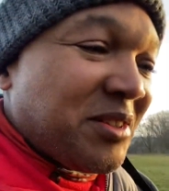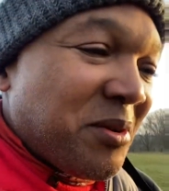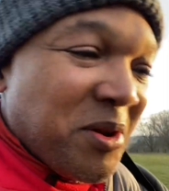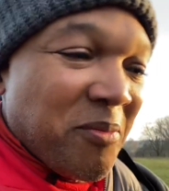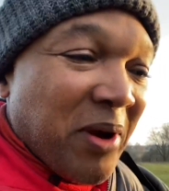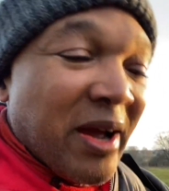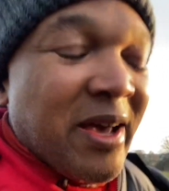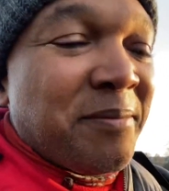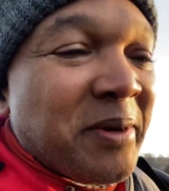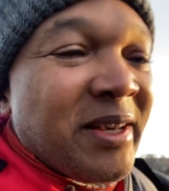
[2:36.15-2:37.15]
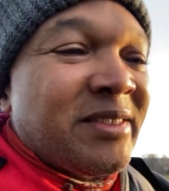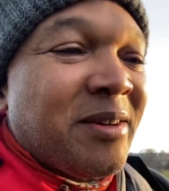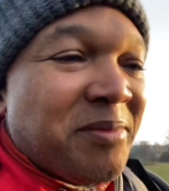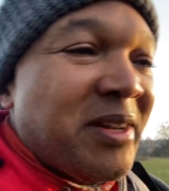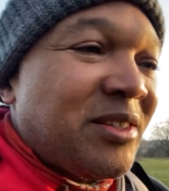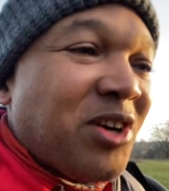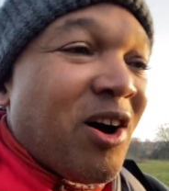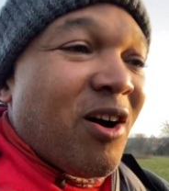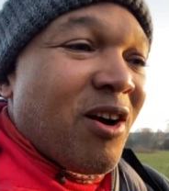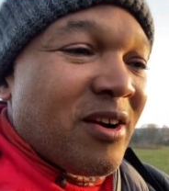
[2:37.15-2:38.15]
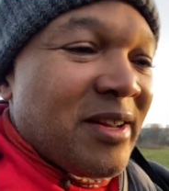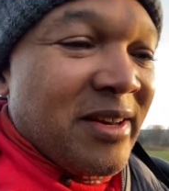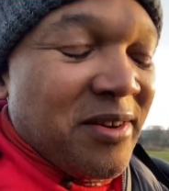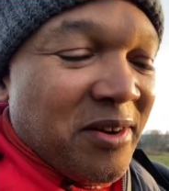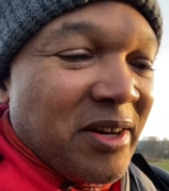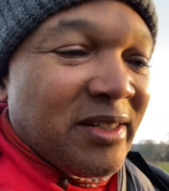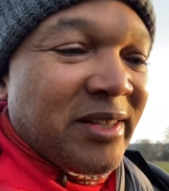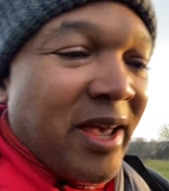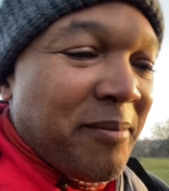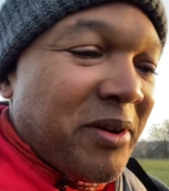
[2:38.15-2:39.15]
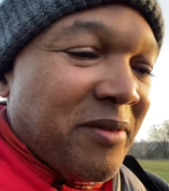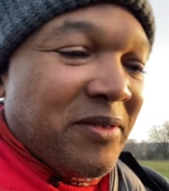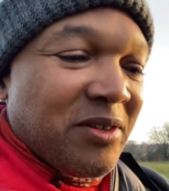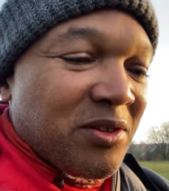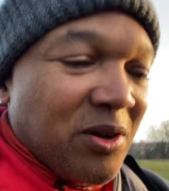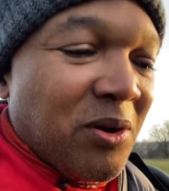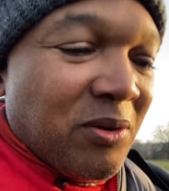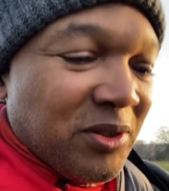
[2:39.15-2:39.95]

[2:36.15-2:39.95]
When you bump up against something that's hard in your attainment of this goal,